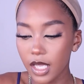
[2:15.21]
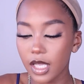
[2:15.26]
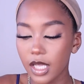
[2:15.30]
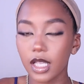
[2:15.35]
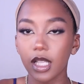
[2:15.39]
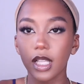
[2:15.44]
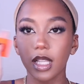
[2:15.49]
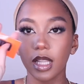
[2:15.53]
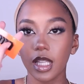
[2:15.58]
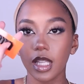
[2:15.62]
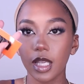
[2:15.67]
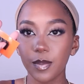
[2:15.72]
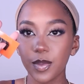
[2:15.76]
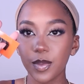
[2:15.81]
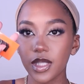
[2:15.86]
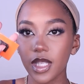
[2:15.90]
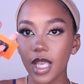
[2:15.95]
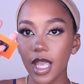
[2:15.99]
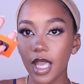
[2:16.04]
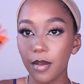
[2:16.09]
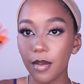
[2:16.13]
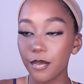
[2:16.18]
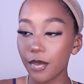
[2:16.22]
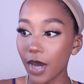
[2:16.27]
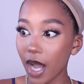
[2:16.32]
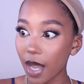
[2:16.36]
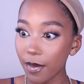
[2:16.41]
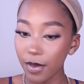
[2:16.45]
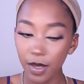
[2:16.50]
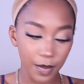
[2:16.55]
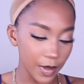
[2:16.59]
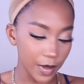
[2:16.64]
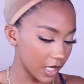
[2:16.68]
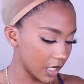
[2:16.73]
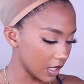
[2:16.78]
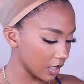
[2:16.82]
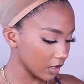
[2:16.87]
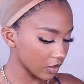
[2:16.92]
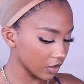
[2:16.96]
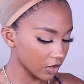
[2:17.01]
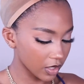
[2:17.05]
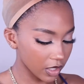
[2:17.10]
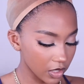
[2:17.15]
clips and bobby
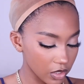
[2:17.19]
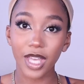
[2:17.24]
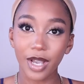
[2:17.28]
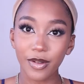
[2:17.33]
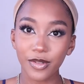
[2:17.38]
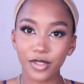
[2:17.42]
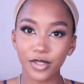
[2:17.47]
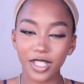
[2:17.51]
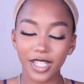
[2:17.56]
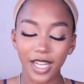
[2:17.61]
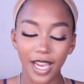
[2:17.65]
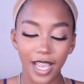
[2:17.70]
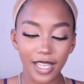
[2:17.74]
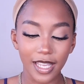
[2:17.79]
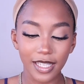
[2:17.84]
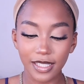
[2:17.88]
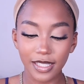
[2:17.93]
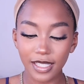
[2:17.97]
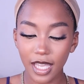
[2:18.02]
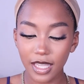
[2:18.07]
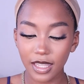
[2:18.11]
pins, so that was really nice.